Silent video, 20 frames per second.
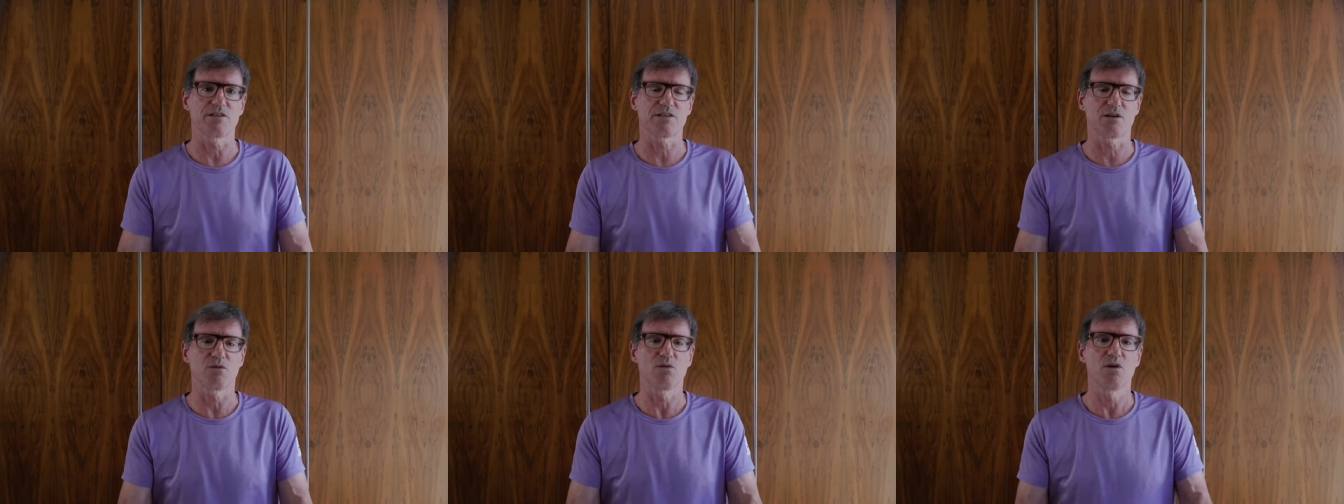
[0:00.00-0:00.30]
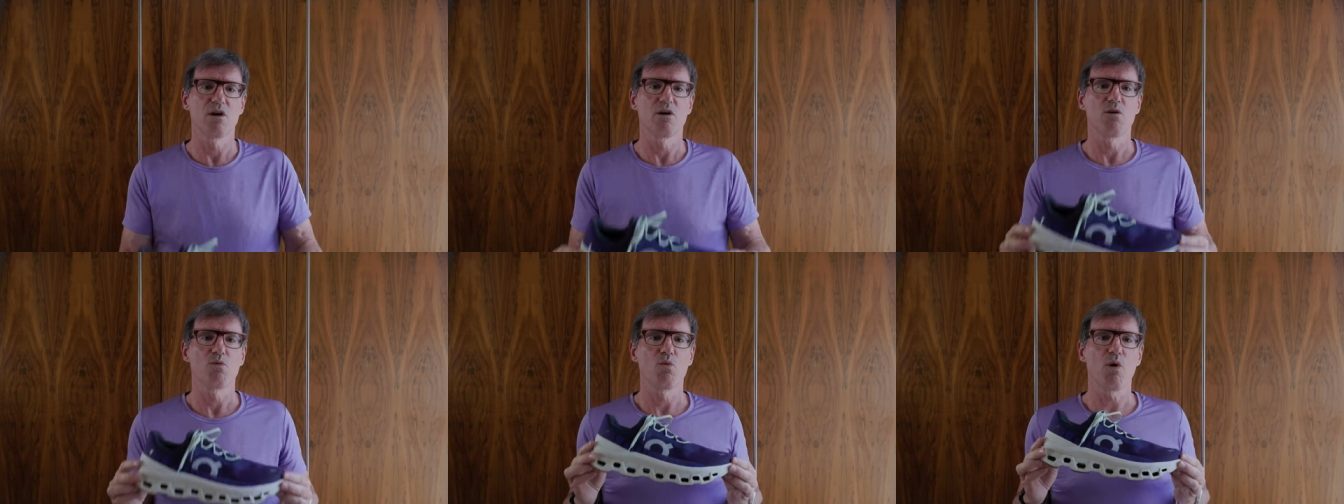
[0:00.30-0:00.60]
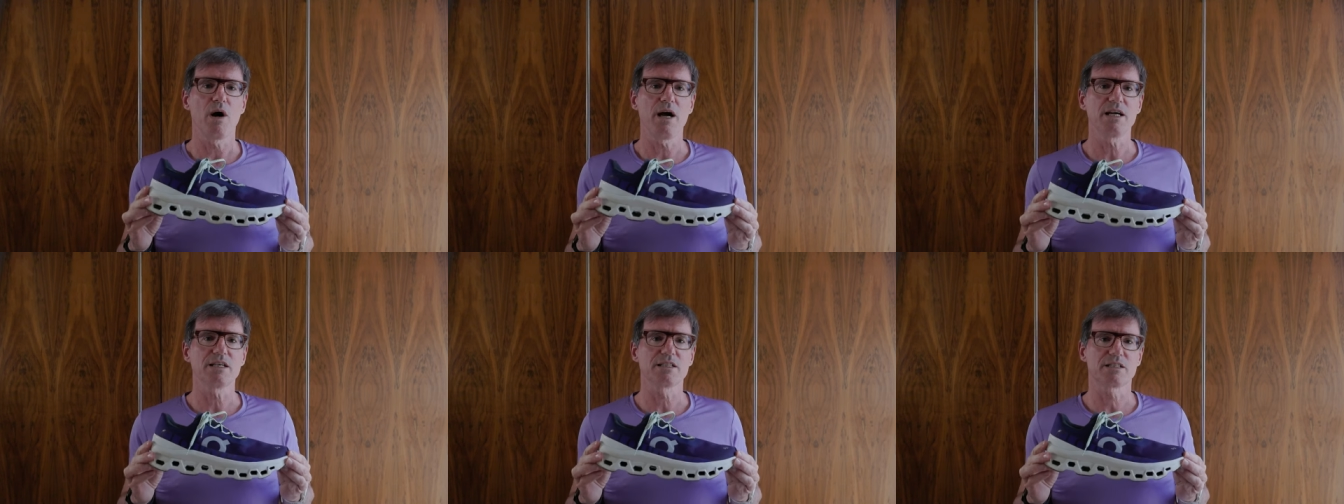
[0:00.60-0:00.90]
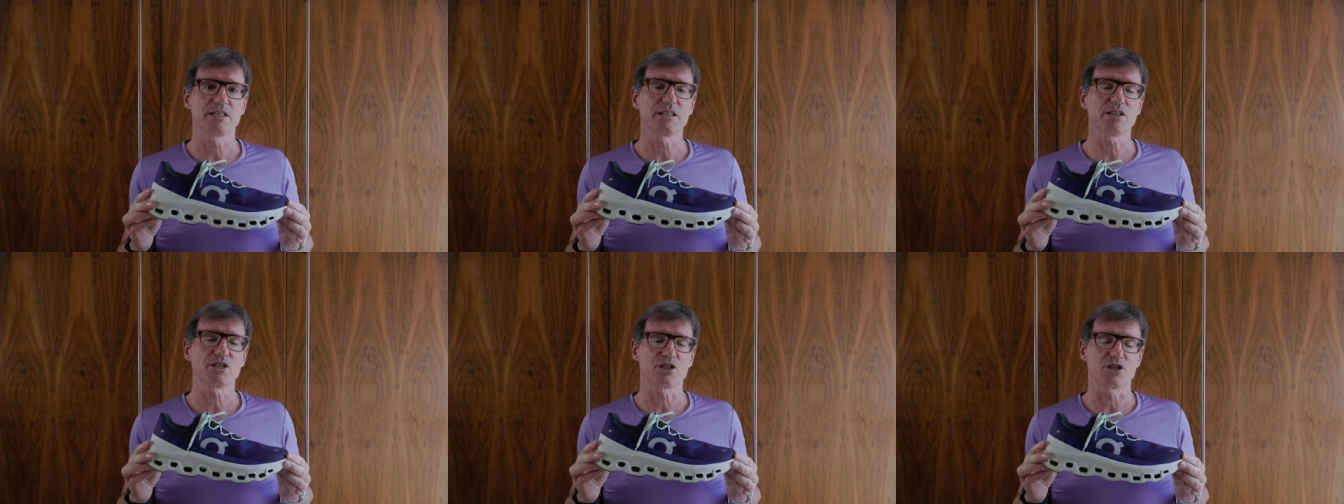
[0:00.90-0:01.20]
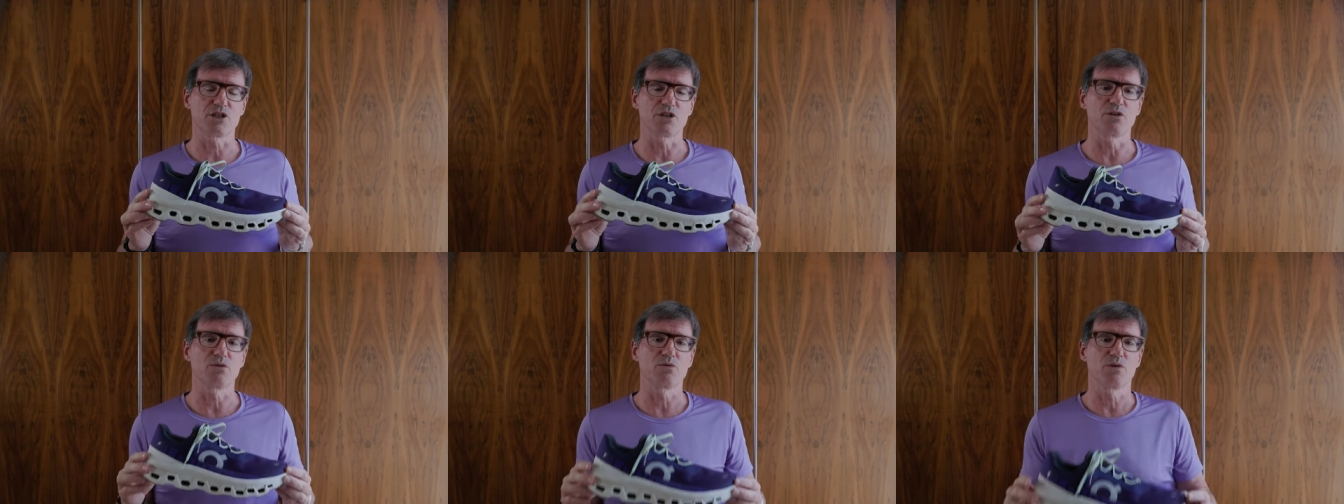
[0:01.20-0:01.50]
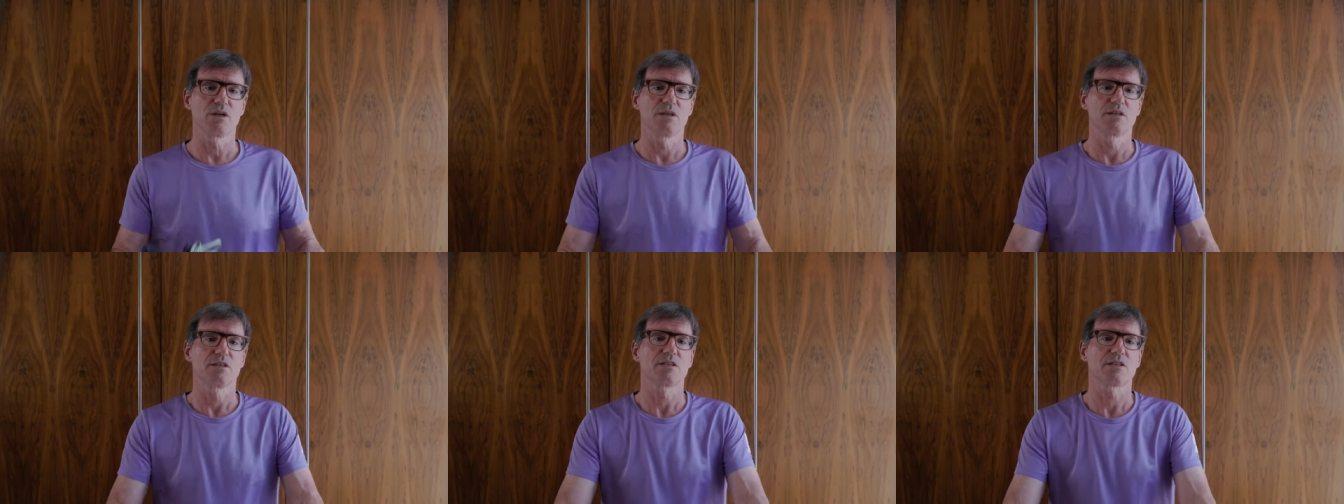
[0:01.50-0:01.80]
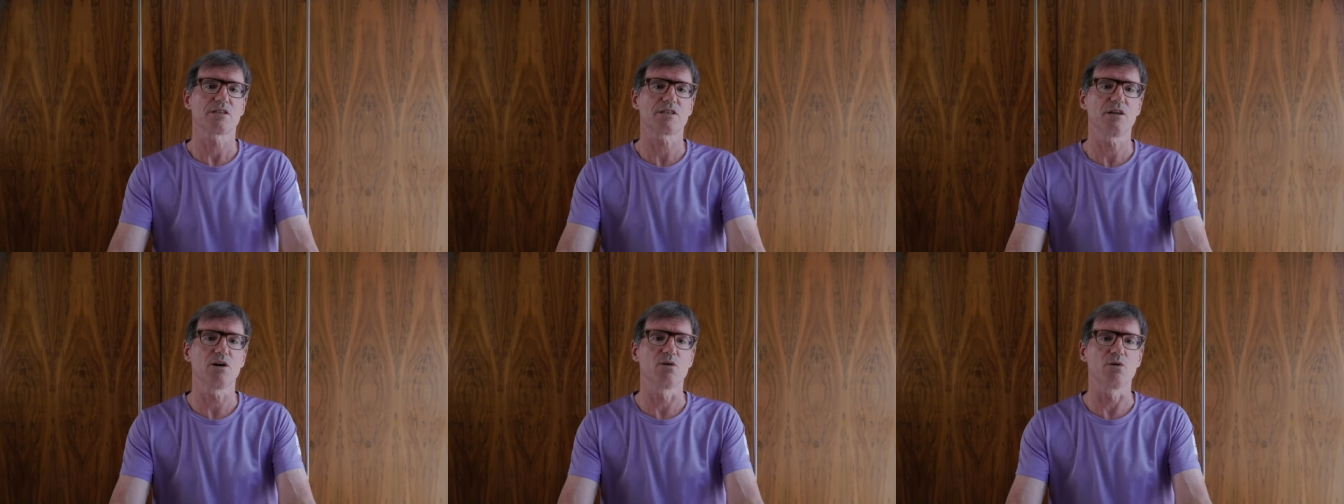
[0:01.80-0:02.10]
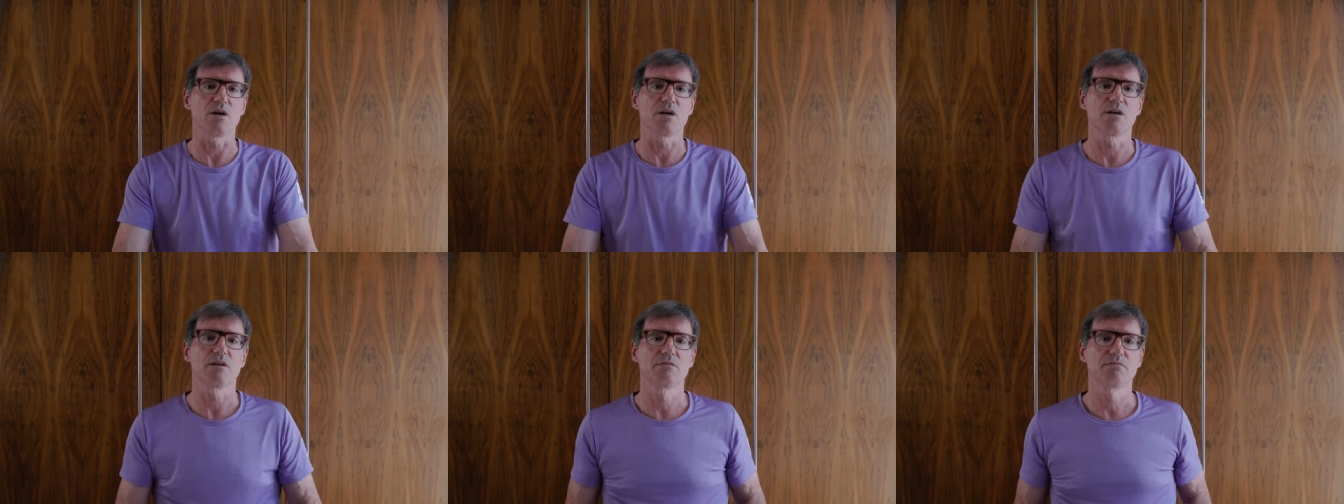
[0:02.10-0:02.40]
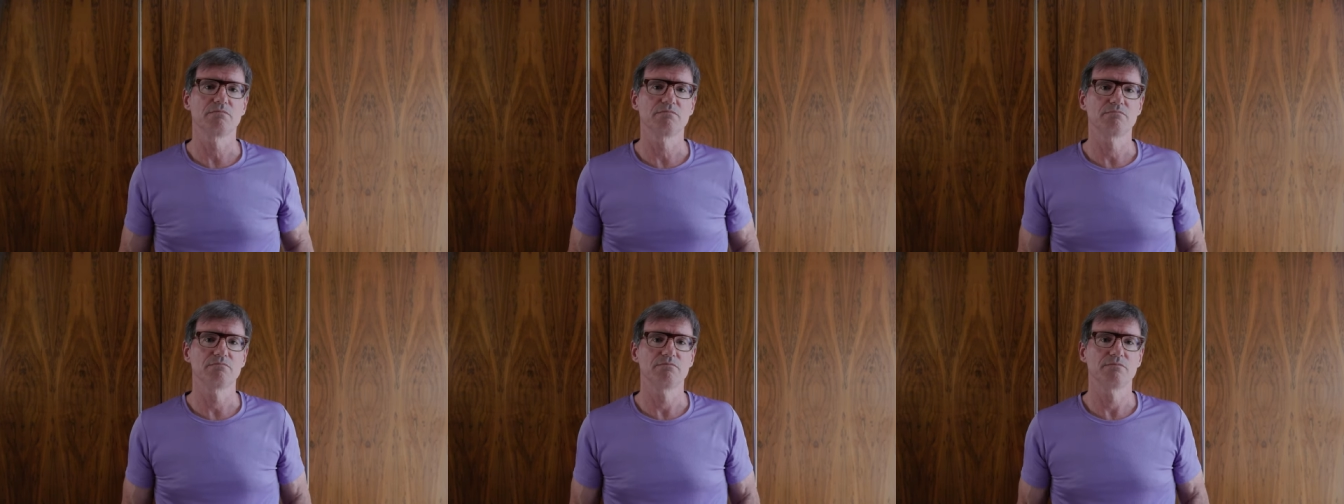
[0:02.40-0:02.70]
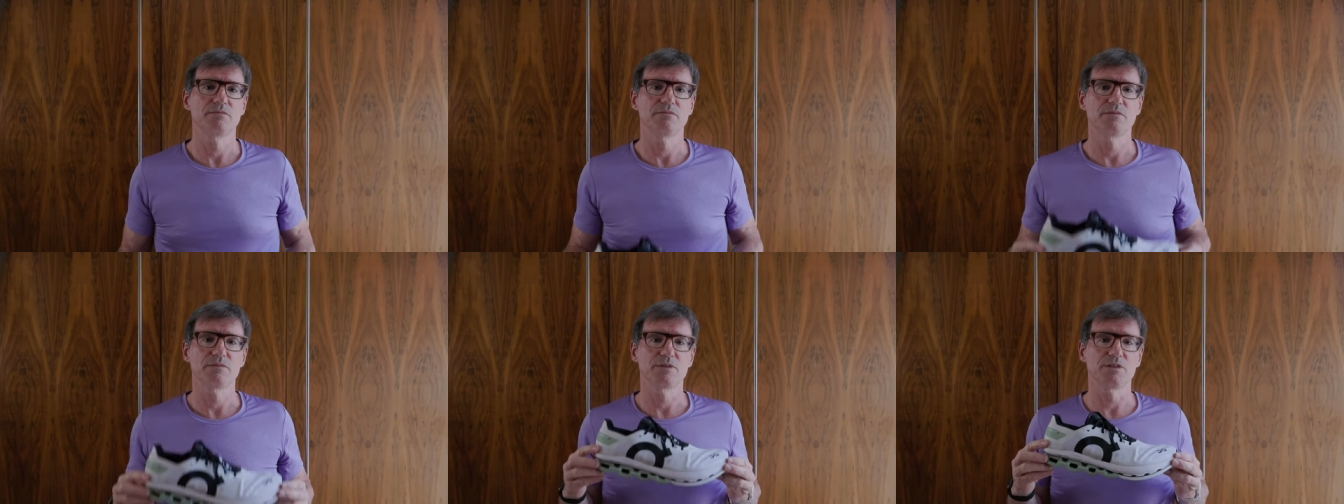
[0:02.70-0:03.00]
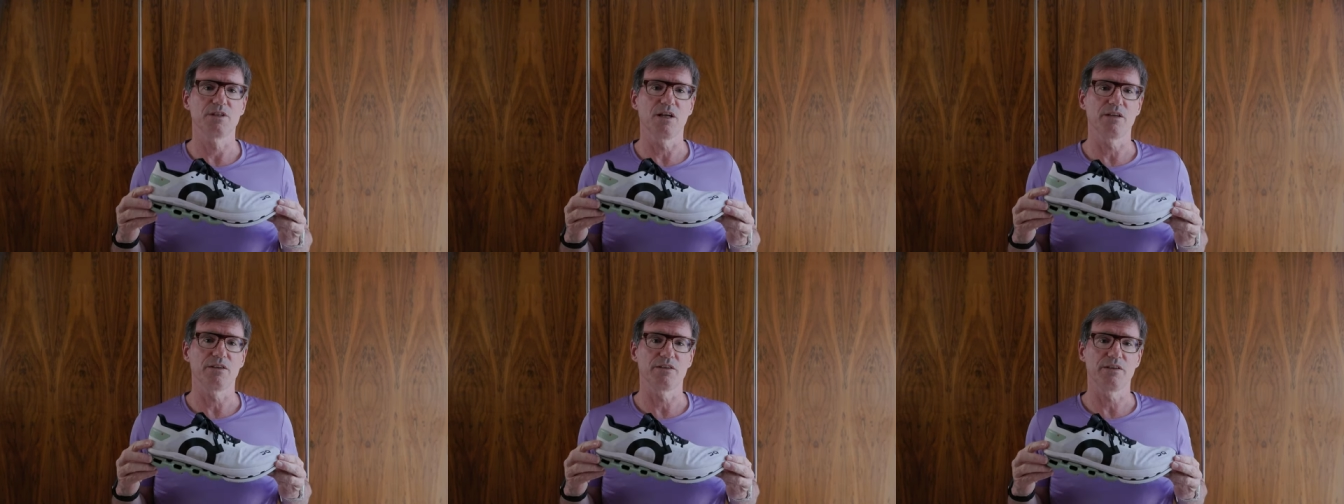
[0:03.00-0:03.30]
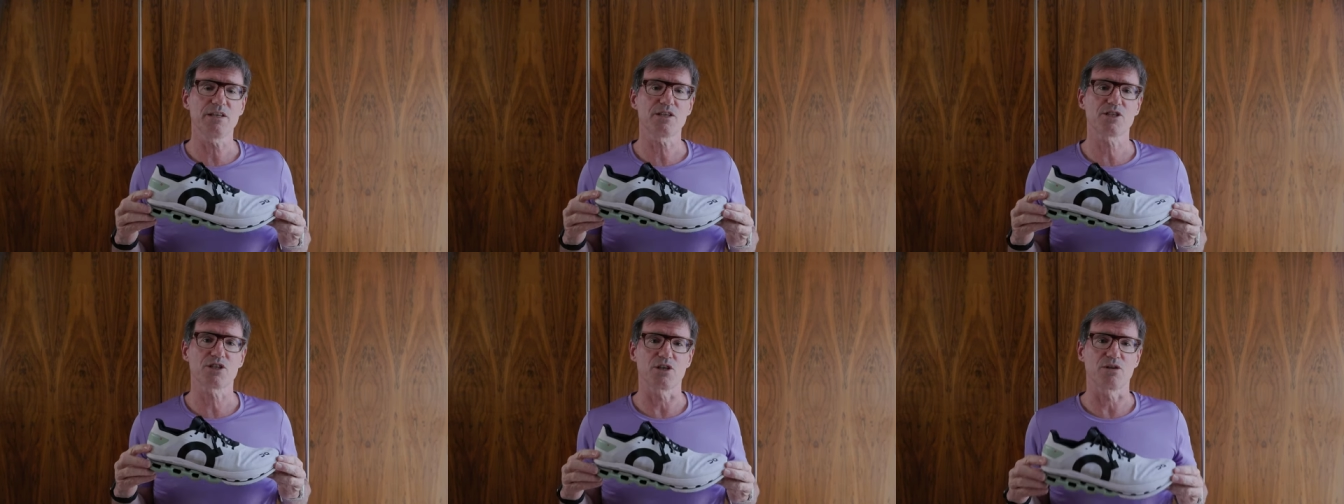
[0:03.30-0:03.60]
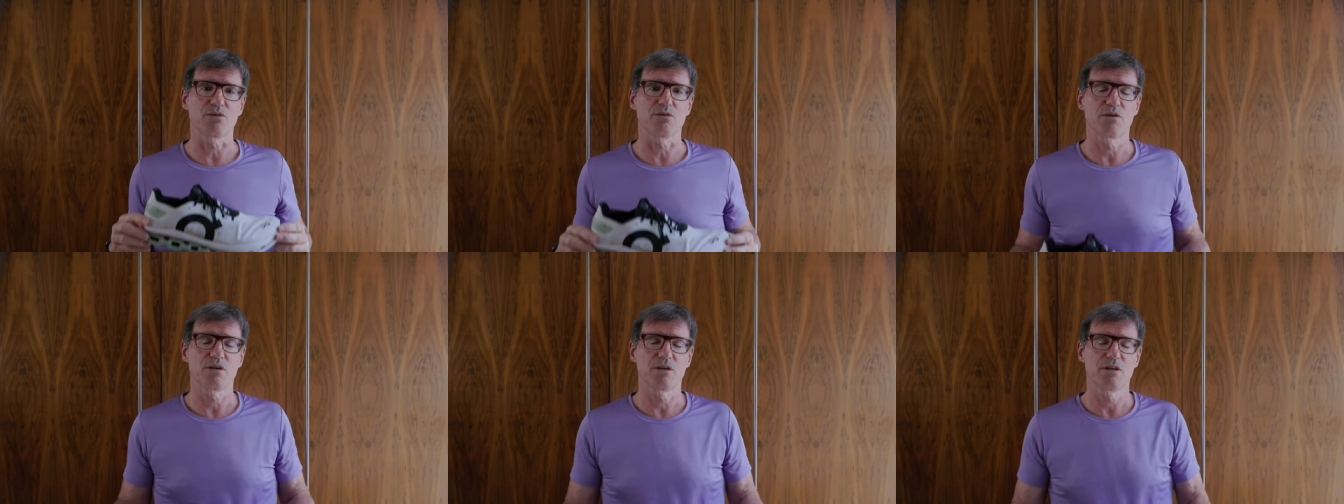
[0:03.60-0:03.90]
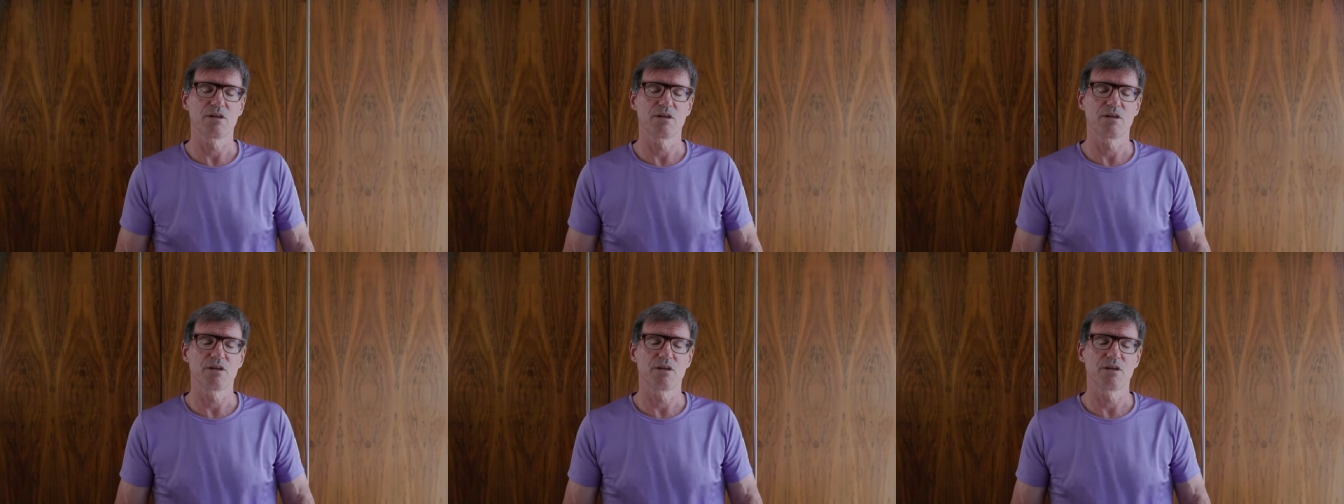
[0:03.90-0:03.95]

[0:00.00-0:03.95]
So why is this shoe slower on this shoe?